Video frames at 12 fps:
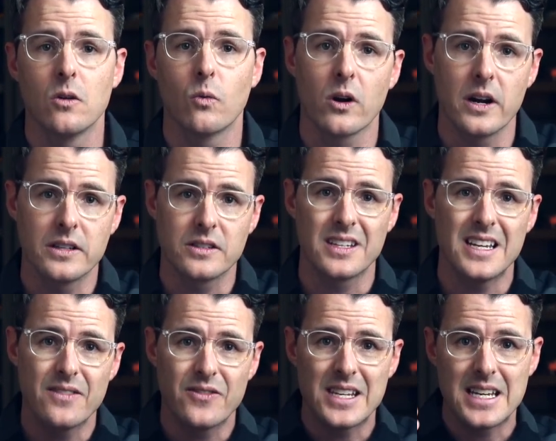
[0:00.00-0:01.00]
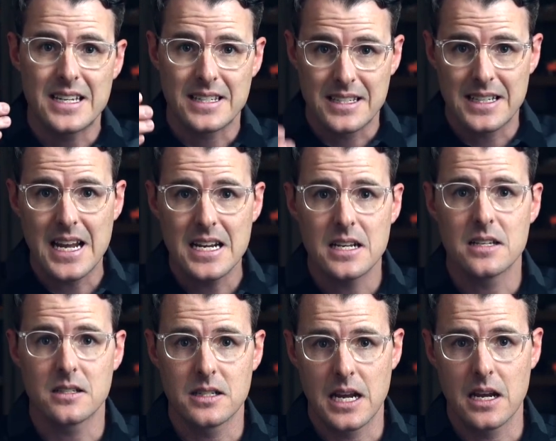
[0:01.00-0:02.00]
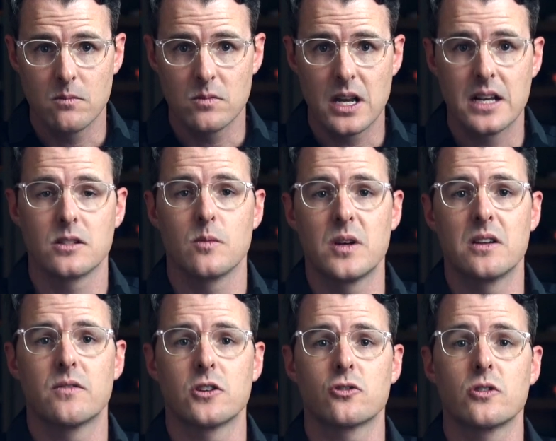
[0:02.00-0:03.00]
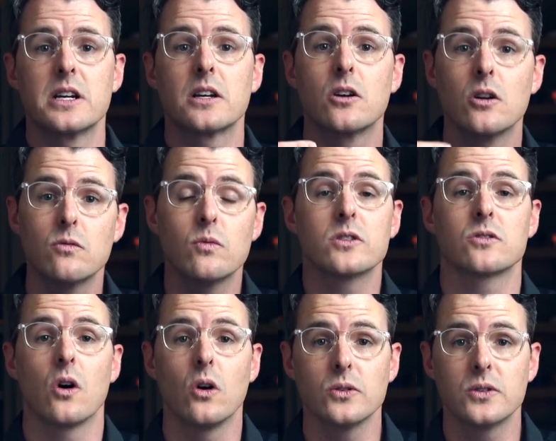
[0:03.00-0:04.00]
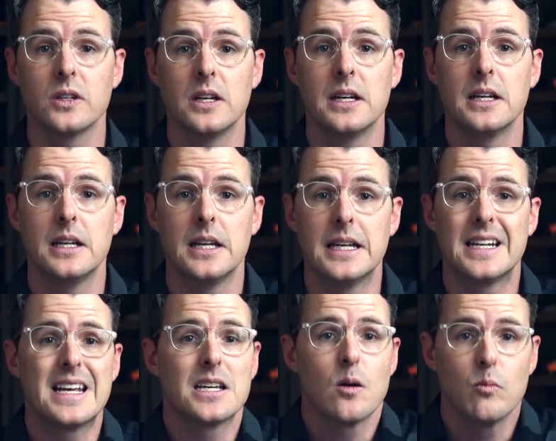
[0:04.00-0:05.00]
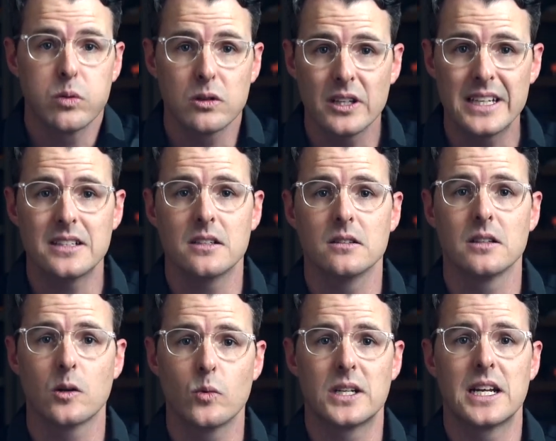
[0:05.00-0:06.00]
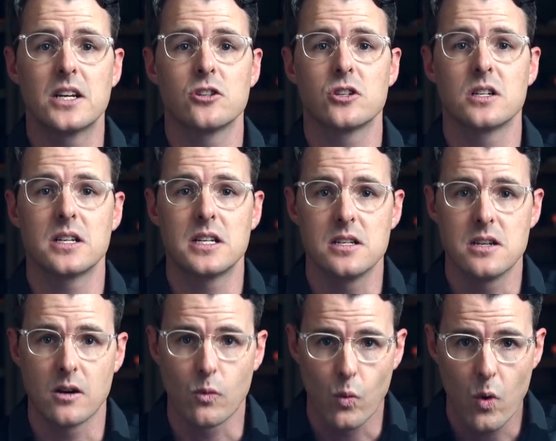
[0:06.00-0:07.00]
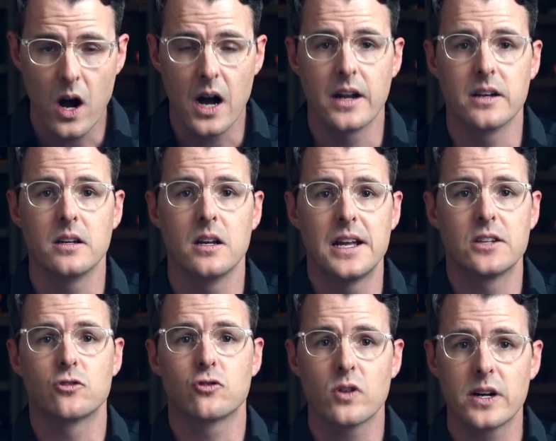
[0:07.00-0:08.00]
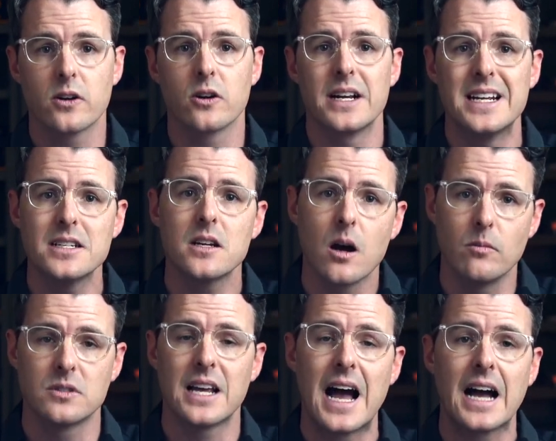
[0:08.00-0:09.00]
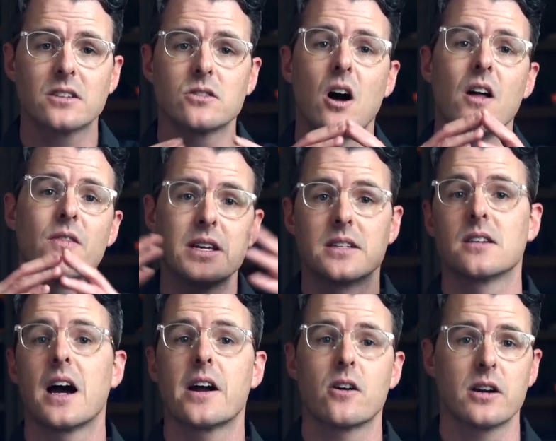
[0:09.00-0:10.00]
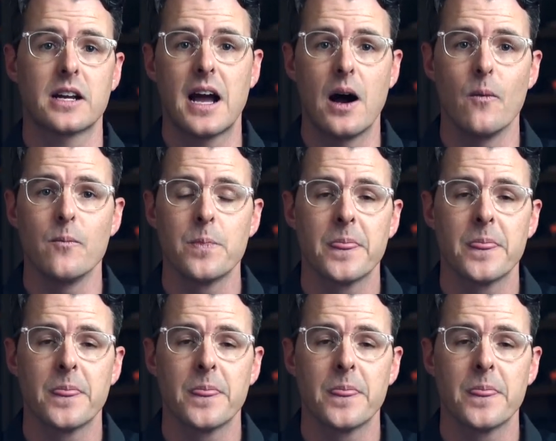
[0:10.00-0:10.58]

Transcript: Whereas if the estate is named as the beneficiary, it could result in a complete liquidation in year one and trigger income tax on the entire account.